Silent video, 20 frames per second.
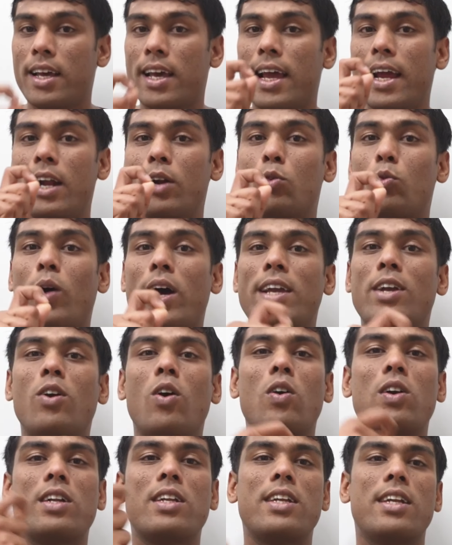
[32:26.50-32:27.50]
and y
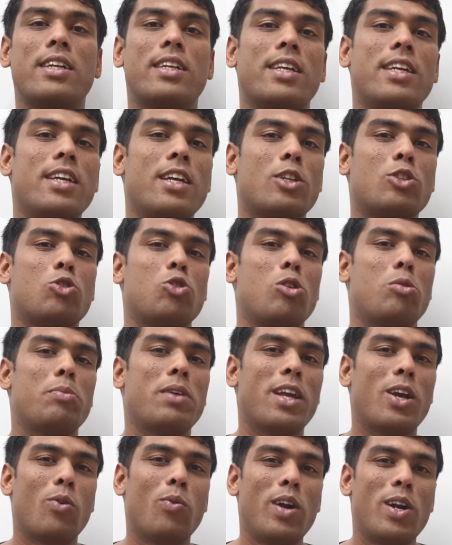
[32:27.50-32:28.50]
coordinate here should be
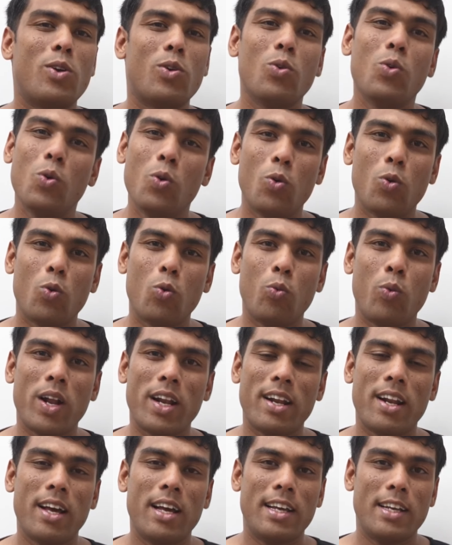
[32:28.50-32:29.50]
equal to
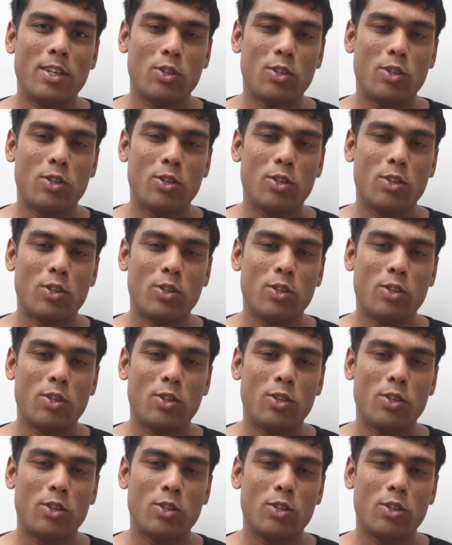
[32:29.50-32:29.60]
1.